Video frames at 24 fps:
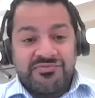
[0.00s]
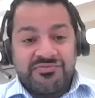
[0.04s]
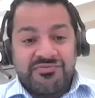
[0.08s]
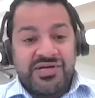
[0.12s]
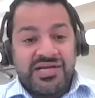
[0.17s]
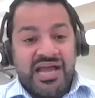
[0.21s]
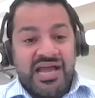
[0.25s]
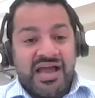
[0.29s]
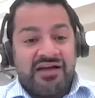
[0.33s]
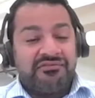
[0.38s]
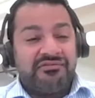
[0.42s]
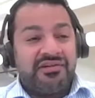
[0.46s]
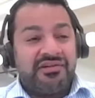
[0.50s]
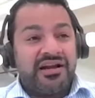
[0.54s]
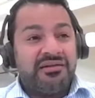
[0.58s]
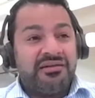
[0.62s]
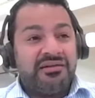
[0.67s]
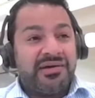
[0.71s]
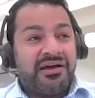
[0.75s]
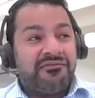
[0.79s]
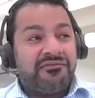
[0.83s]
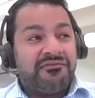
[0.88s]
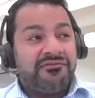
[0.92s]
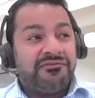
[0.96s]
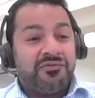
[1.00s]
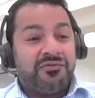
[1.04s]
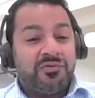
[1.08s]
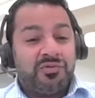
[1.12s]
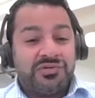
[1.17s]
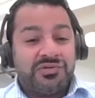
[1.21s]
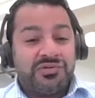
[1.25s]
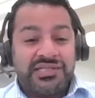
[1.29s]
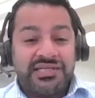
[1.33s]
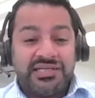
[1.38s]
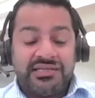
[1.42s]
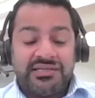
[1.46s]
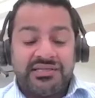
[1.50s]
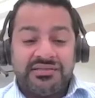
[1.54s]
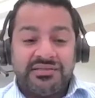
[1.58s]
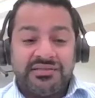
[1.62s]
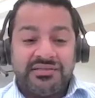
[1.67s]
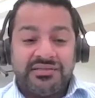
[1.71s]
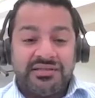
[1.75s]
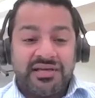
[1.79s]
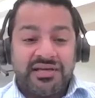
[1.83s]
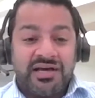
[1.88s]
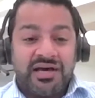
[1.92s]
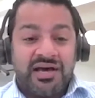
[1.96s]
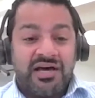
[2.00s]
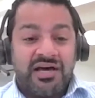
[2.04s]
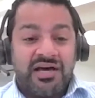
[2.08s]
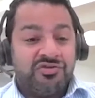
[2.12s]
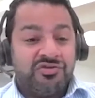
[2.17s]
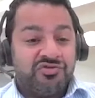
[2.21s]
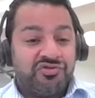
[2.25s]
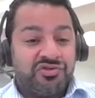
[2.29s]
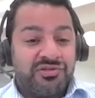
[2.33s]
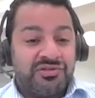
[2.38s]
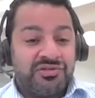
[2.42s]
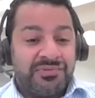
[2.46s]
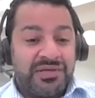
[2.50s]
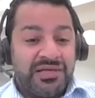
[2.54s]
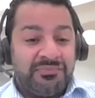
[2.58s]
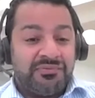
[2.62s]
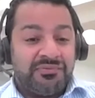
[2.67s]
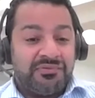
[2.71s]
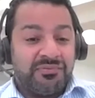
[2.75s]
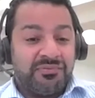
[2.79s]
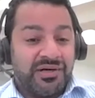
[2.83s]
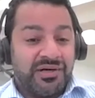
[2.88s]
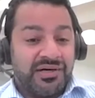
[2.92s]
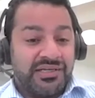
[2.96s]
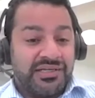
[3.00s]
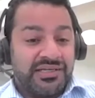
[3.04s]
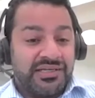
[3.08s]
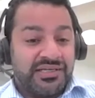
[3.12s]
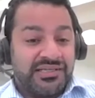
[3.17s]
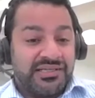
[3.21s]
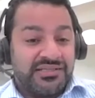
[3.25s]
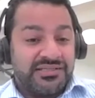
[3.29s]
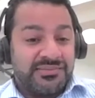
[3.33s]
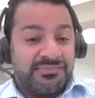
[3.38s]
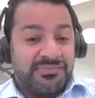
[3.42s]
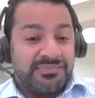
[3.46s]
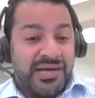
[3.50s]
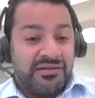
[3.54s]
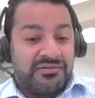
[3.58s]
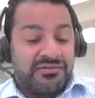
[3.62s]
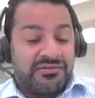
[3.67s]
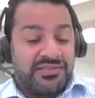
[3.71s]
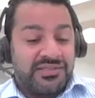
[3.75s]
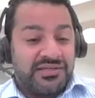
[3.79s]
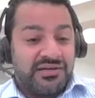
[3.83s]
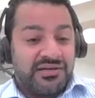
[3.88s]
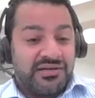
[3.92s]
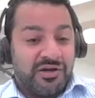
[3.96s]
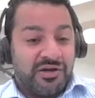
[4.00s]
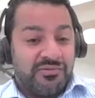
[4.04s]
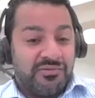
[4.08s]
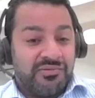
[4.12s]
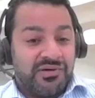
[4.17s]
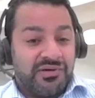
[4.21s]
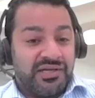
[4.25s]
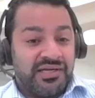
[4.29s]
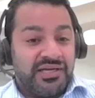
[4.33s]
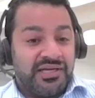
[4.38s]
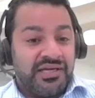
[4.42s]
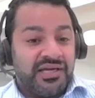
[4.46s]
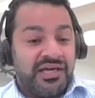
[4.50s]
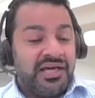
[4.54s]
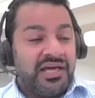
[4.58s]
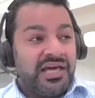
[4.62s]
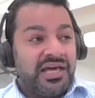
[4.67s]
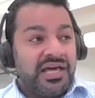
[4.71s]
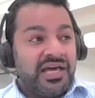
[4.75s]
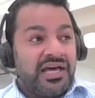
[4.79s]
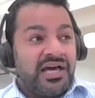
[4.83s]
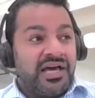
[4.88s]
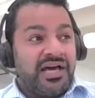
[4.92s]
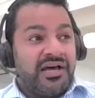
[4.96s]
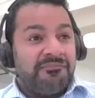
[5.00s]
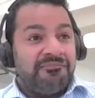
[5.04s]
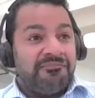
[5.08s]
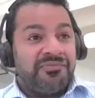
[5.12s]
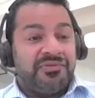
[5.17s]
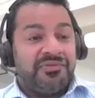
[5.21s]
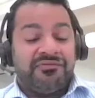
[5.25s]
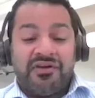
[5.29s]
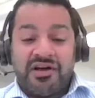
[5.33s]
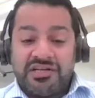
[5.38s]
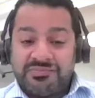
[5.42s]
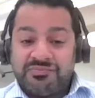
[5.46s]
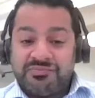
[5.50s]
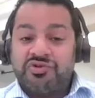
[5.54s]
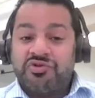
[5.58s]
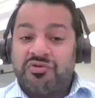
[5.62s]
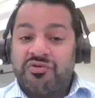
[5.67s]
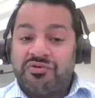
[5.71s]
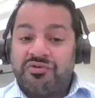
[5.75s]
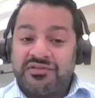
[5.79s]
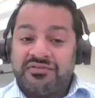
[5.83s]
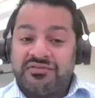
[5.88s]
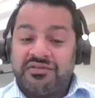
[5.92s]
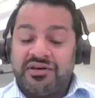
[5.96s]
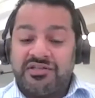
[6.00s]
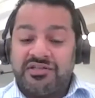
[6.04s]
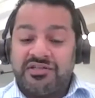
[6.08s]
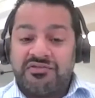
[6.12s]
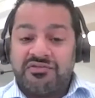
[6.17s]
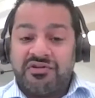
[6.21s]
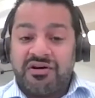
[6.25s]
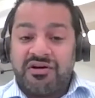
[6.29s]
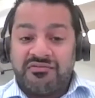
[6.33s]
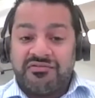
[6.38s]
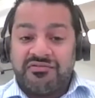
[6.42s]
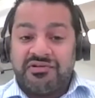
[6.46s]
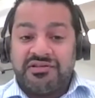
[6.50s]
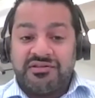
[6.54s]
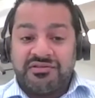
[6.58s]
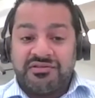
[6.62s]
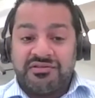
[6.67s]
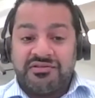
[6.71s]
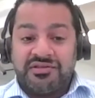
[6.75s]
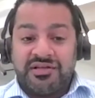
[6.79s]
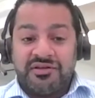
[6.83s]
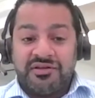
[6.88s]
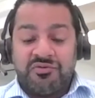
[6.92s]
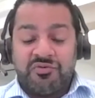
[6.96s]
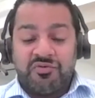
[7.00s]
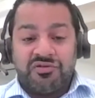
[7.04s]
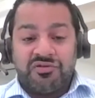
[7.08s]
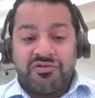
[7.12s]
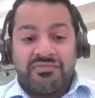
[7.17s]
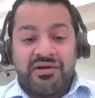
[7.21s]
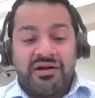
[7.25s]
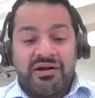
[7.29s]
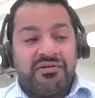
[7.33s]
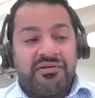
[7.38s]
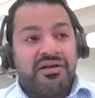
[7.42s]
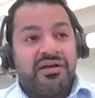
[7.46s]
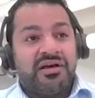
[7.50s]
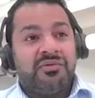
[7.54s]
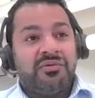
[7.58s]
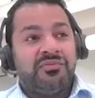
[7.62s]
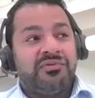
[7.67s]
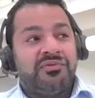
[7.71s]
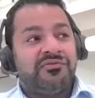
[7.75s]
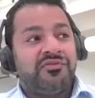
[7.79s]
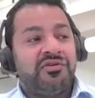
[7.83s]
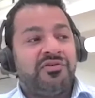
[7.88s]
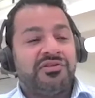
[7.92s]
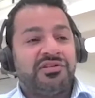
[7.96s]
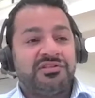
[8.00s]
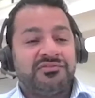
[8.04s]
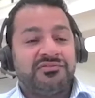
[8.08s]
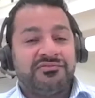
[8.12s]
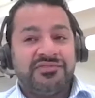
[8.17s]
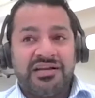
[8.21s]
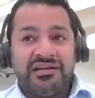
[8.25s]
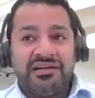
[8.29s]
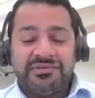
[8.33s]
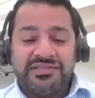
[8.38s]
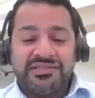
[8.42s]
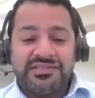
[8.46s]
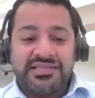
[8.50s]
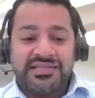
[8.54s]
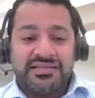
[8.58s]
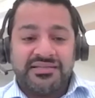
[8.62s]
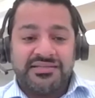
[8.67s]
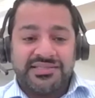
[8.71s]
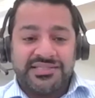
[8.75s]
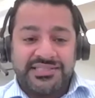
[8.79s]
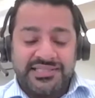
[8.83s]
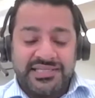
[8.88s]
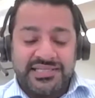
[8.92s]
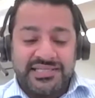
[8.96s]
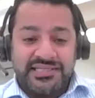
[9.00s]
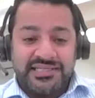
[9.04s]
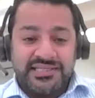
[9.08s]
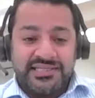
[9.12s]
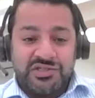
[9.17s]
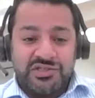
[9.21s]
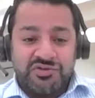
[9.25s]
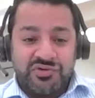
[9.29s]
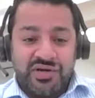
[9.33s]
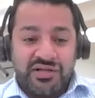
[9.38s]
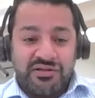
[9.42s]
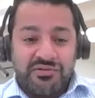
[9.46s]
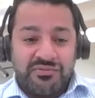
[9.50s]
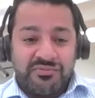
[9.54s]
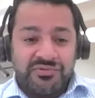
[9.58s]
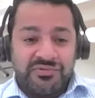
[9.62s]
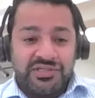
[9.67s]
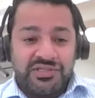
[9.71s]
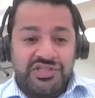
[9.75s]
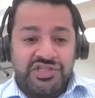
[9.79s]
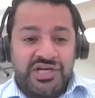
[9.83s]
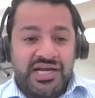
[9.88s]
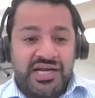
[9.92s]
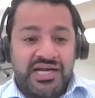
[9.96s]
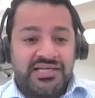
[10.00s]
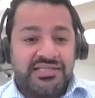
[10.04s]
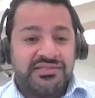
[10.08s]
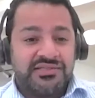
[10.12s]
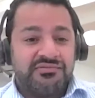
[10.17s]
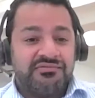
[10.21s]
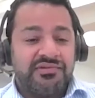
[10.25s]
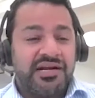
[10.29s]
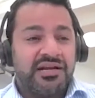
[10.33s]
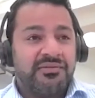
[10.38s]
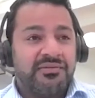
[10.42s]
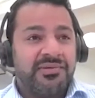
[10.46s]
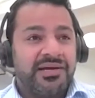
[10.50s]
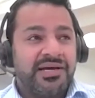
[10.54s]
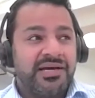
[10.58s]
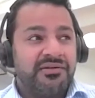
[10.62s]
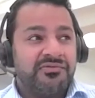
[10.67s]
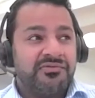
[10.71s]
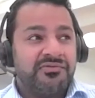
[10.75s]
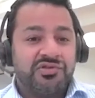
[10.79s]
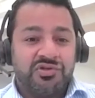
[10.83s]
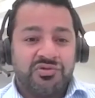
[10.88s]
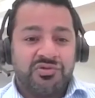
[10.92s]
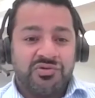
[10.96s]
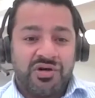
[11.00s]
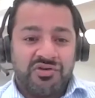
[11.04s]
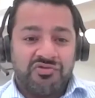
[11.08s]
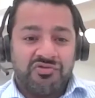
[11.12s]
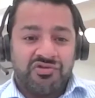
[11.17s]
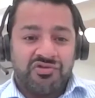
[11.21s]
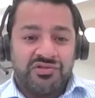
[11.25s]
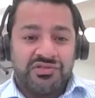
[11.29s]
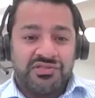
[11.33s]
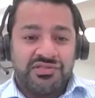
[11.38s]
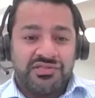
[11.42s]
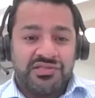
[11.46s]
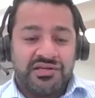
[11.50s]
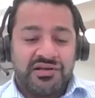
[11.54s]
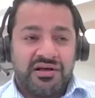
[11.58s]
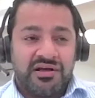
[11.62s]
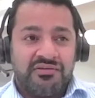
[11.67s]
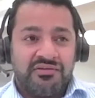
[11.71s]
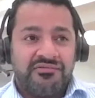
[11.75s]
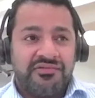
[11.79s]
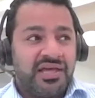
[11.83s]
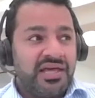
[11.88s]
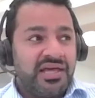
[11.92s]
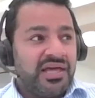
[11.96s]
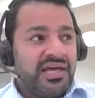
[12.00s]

We have around about 1,400 people working in Tipalti globally. The vast majority of those are over in North America. We've got a development center still in Israel, which has around about 200 staff.